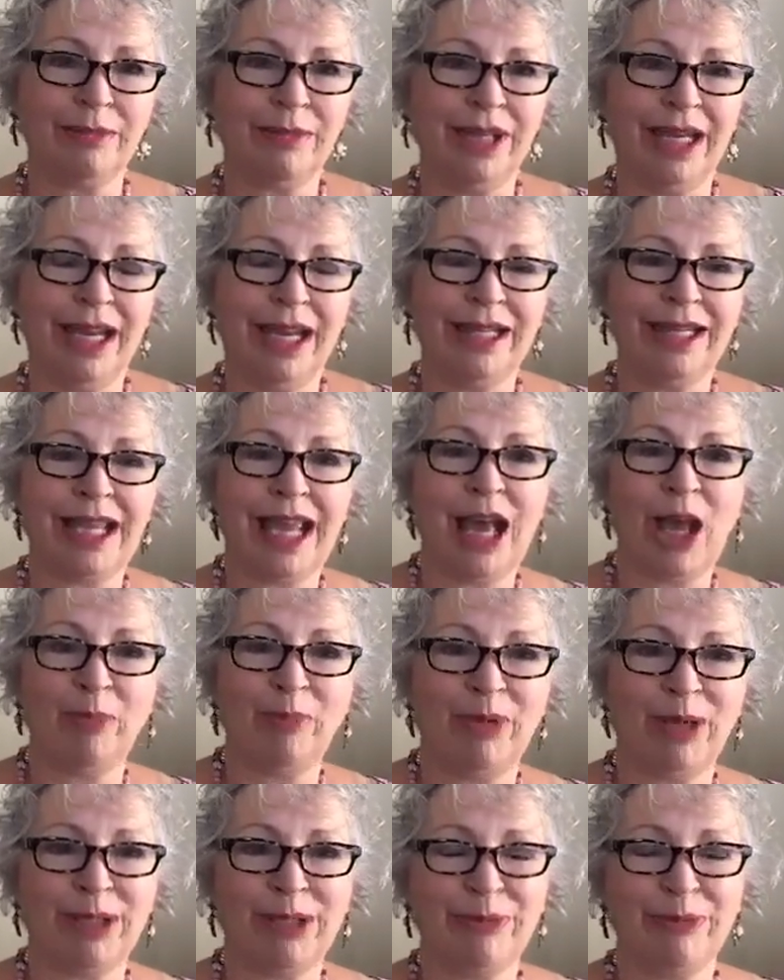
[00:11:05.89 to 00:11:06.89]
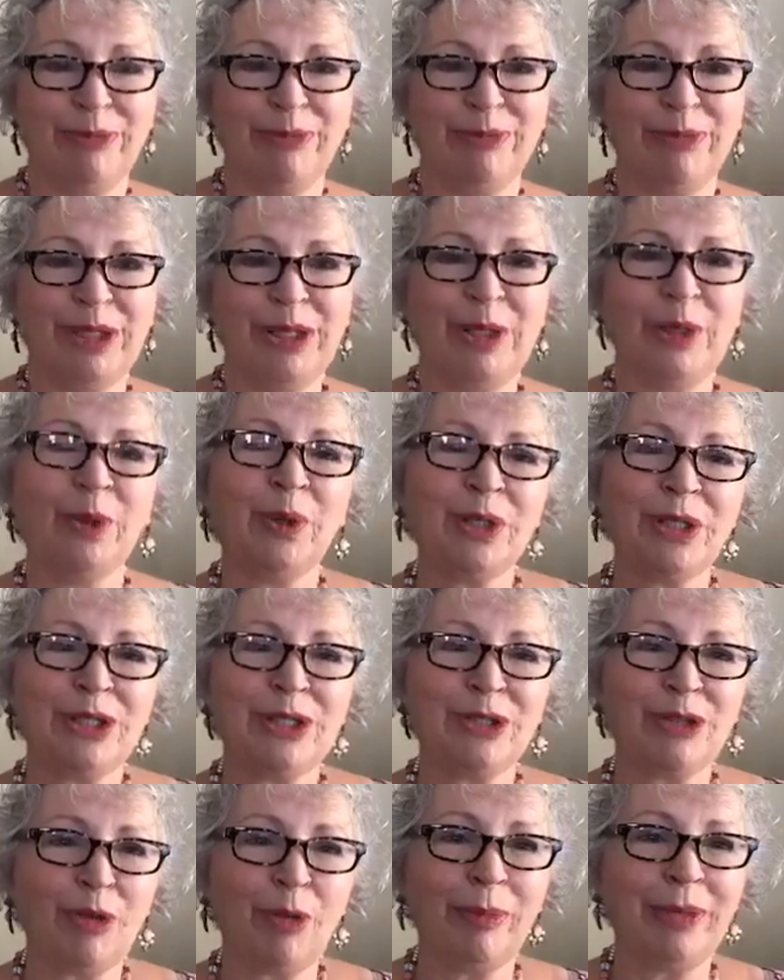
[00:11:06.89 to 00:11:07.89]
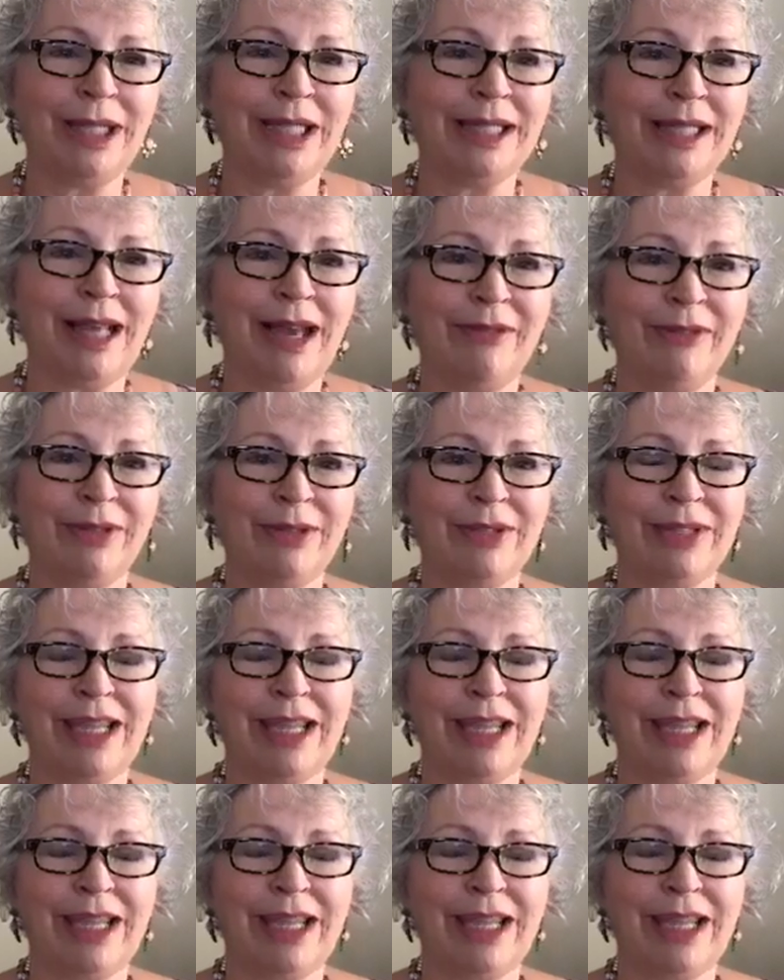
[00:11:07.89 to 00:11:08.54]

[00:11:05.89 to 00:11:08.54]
They help us, you know, on so many levels.